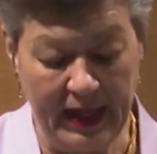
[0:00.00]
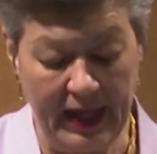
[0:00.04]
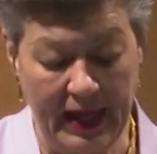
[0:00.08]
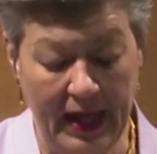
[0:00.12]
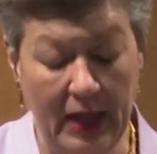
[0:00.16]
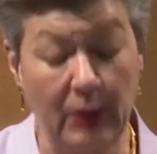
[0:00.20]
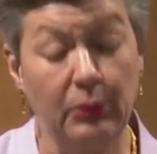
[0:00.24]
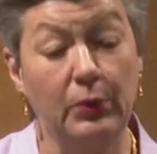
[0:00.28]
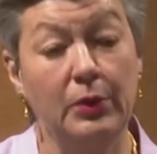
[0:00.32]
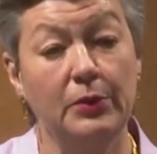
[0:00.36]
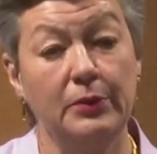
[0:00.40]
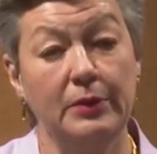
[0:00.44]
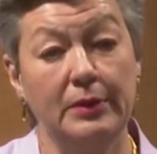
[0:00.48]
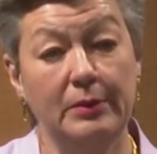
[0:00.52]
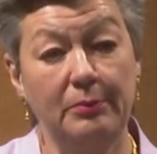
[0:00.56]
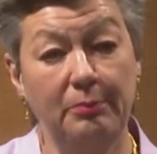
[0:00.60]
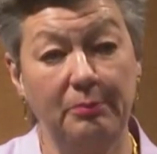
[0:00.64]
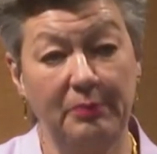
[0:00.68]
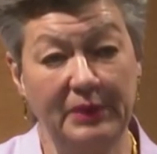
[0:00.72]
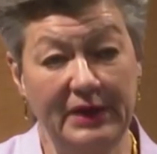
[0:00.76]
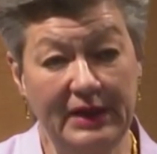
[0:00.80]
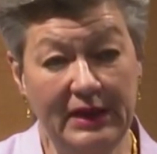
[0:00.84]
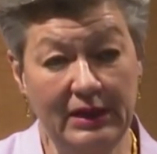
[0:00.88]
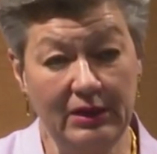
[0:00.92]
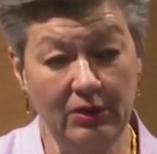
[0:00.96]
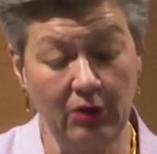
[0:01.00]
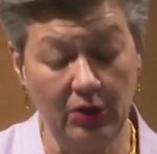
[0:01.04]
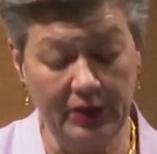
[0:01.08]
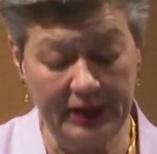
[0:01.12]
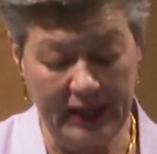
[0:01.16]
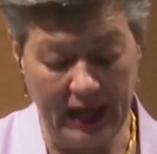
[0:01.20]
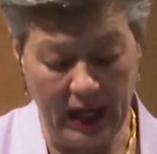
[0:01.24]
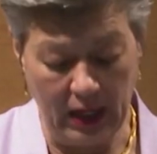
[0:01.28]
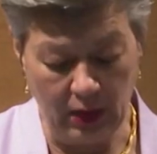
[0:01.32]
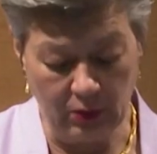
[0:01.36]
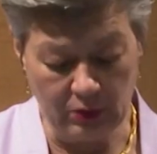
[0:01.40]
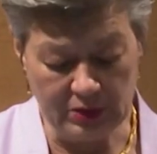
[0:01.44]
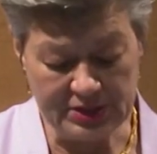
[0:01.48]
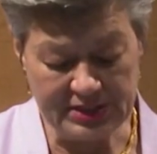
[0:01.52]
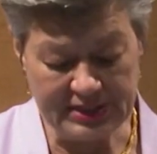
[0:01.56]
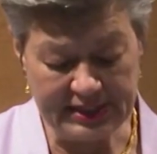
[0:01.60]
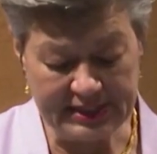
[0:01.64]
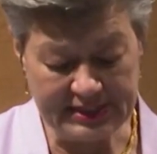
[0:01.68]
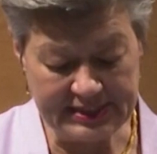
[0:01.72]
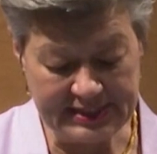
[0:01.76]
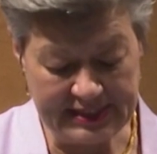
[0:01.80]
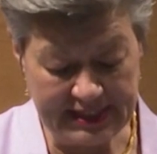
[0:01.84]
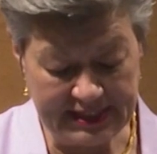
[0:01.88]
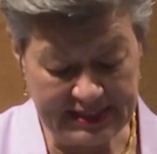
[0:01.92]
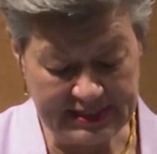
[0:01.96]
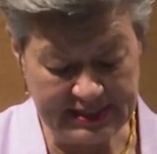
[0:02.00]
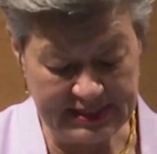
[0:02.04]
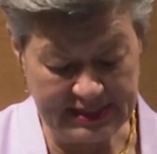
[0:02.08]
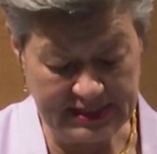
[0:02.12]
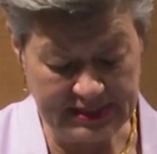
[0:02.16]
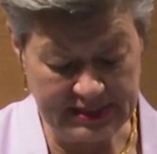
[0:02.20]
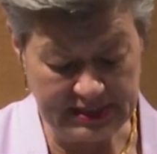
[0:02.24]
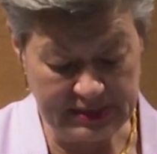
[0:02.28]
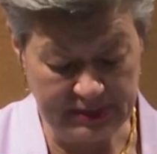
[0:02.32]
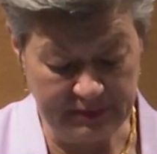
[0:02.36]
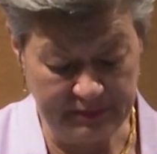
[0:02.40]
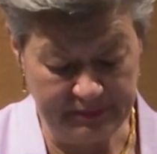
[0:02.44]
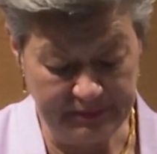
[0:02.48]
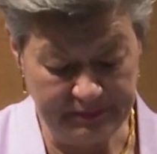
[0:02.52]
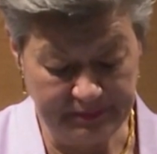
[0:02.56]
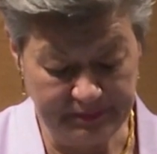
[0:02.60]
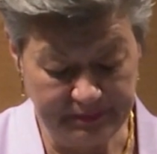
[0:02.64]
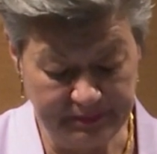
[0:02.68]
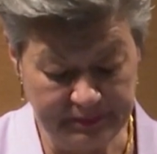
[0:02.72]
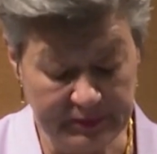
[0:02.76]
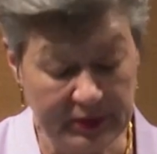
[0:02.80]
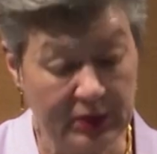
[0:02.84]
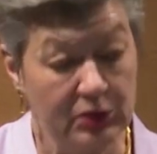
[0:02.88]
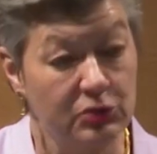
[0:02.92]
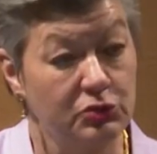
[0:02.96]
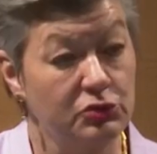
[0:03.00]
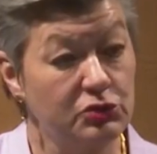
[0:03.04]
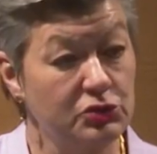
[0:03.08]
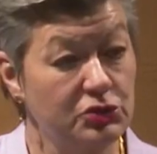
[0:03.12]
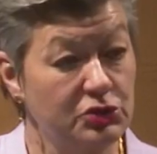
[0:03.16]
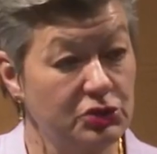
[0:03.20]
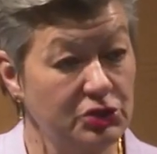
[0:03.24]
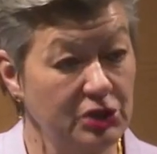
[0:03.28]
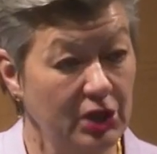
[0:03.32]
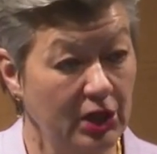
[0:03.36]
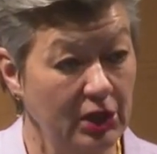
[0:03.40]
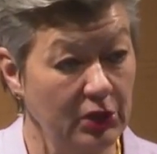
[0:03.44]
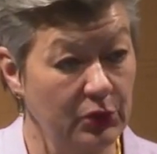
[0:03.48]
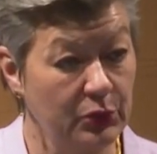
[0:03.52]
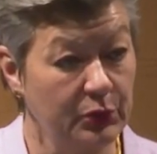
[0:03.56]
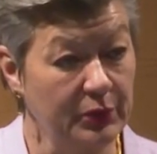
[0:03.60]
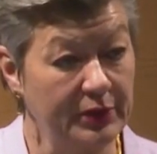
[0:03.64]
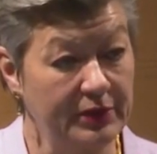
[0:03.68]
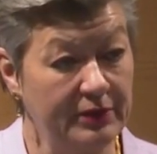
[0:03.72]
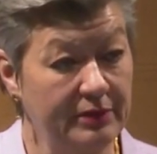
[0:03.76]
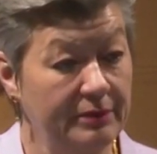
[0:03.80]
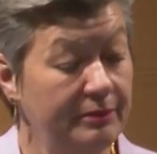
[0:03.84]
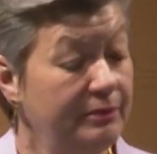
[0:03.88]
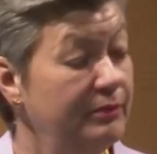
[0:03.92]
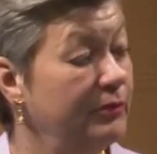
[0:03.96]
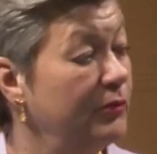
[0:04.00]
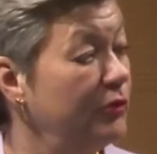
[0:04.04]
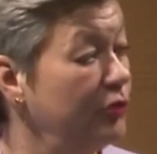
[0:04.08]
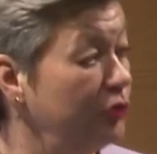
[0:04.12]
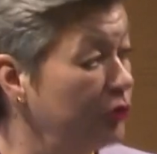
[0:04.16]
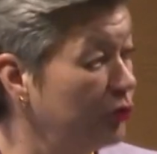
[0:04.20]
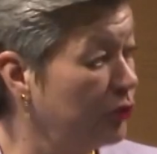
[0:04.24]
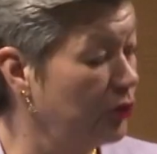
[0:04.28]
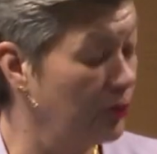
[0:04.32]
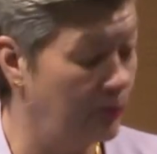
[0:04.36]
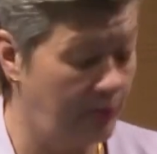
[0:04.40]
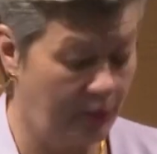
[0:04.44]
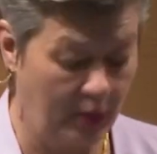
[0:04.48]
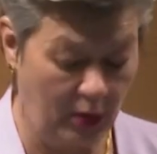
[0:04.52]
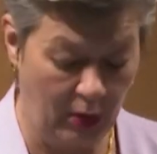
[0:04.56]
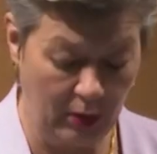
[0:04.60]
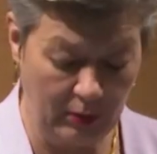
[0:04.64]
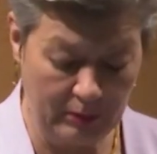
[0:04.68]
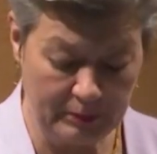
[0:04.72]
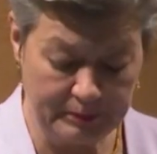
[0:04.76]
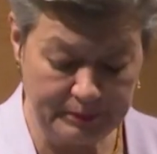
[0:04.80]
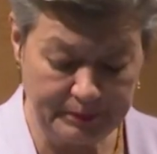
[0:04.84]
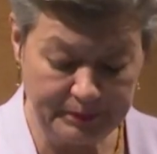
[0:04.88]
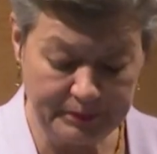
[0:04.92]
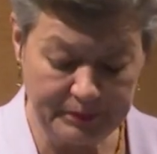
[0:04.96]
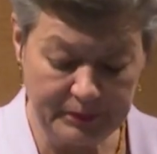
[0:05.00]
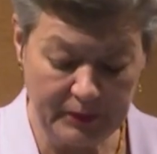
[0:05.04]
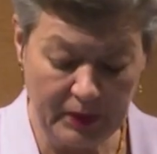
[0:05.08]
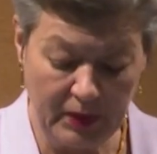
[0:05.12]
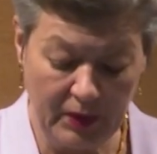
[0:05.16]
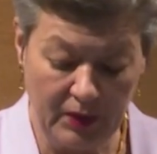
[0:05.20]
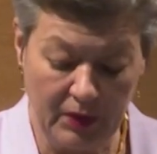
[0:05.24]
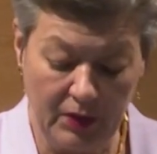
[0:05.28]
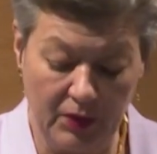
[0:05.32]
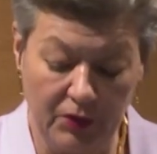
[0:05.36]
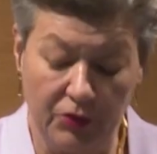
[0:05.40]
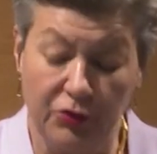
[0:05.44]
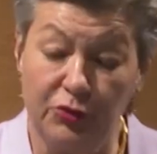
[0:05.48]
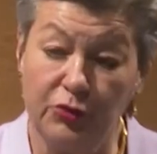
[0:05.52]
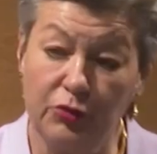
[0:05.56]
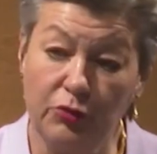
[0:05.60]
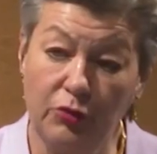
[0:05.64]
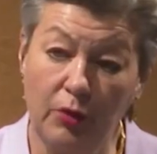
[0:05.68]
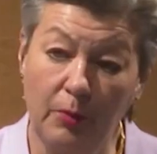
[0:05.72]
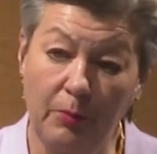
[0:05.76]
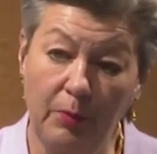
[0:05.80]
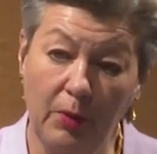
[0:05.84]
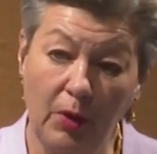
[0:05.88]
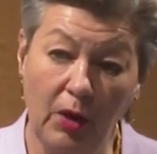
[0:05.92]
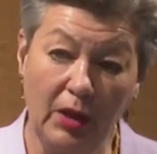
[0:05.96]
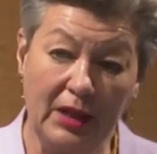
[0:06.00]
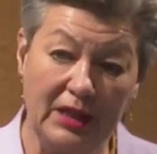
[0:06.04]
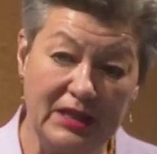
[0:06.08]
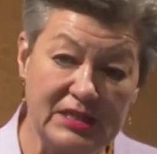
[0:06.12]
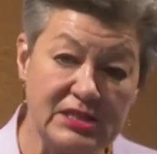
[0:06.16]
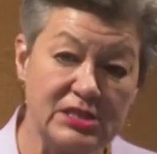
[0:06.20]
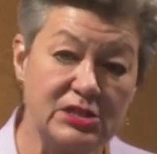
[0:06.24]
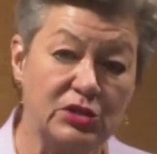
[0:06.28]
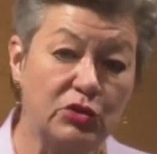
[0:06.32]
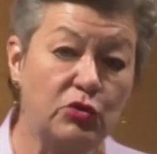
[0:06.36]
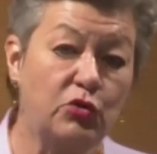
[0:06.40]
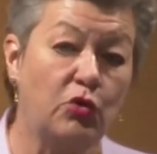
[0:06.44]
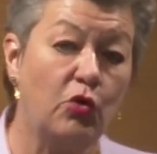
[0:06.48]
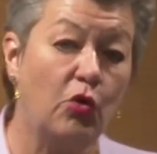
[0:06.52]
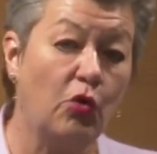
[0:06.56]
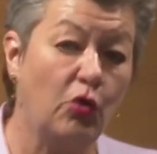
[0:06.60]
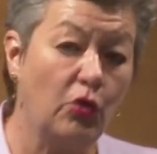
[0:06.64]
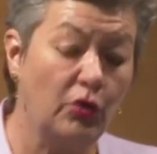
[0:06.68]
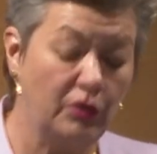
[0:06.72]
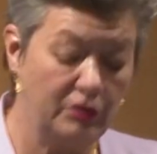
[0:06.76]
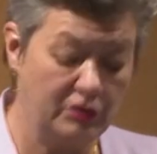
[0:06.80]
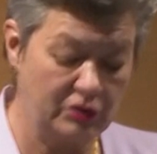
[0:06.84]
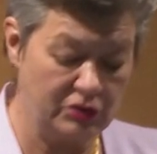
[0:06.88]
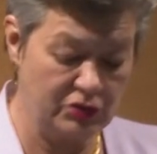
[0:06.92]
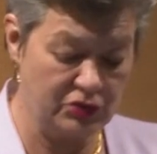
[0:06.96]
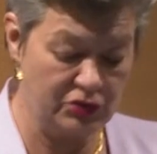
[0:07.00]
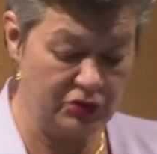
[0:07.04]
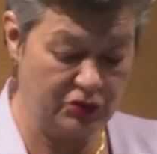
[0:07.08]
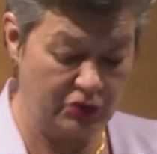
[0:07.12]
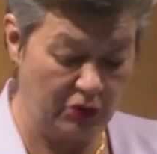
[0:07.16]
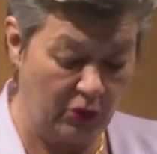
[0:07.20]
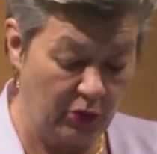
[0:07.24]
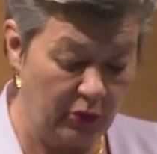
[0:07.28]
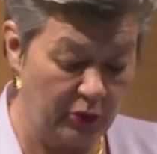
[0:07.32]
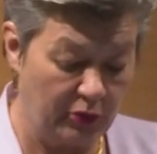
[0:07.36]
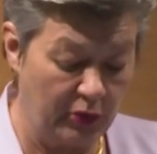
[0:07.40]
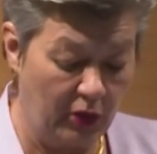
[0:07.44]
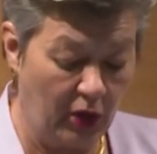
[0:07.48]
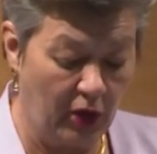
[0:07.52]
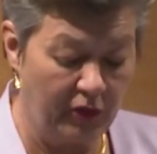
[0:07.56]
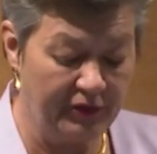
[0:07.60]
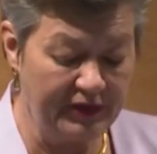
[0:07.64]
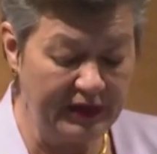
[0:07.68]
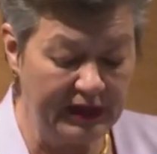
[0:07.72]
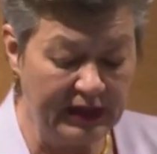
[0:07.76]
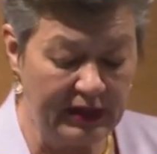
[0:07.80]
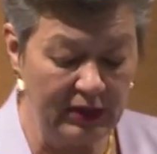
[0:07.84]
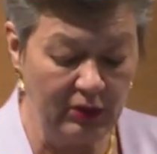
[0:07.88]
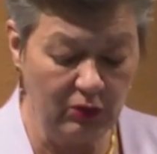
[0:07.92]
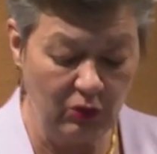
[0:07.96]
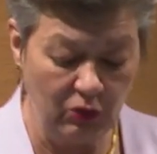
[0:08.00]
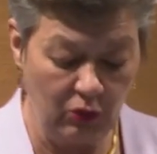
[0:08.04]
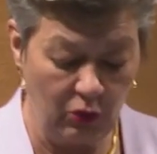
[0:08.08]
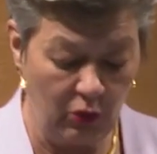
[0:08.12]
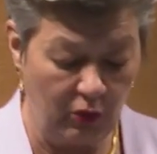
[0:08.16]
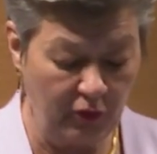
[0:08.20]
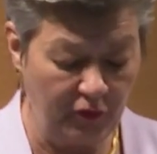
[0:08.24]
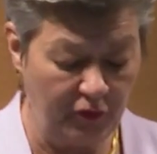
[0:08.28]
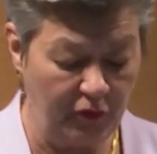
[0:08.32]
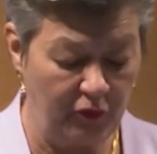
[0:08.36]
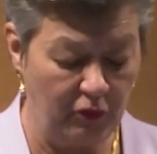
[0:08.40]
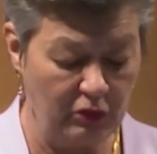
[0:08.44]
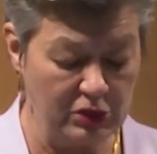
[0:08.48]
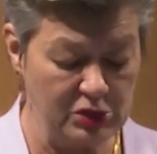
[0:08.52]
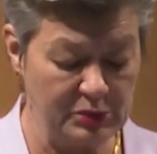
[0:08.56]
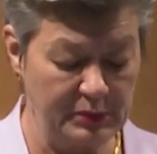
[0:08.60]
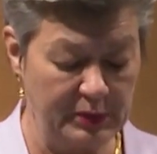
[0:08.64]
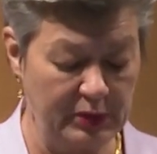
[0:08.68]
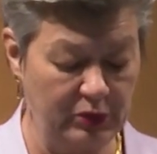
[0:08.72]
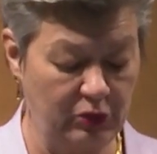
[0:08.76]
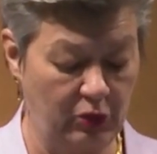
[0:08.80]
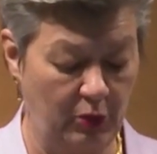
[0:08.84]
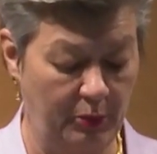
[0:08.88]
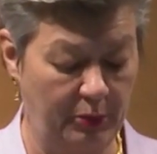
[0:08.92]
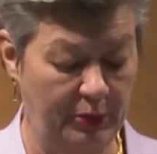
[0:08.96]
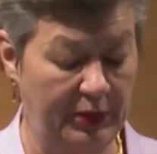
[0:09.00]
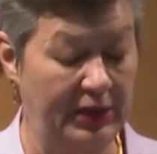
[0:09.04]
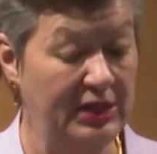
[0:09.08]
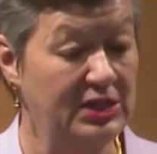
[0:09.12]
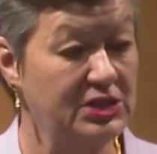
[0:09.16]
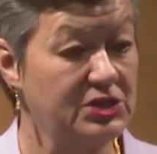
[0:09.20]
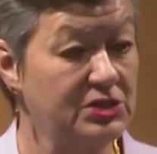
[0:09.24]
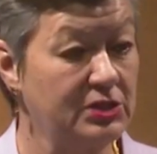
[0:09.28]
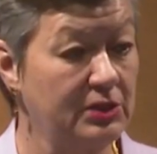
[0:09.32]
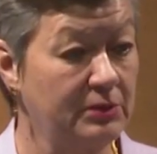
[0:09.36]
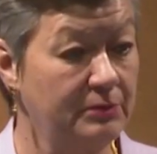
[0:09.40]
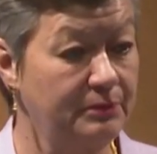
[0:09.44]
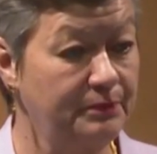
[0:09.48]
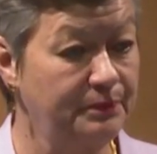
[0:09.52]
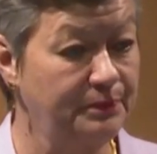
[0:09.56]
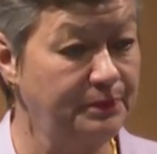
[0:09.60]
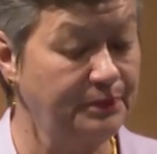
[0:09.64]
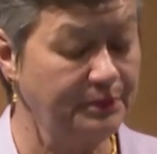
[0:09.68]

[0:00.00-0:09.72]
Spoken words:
And we will build on our successes. To start with, Europol. Europol is the cornerstone of EU law enforcement cooperation.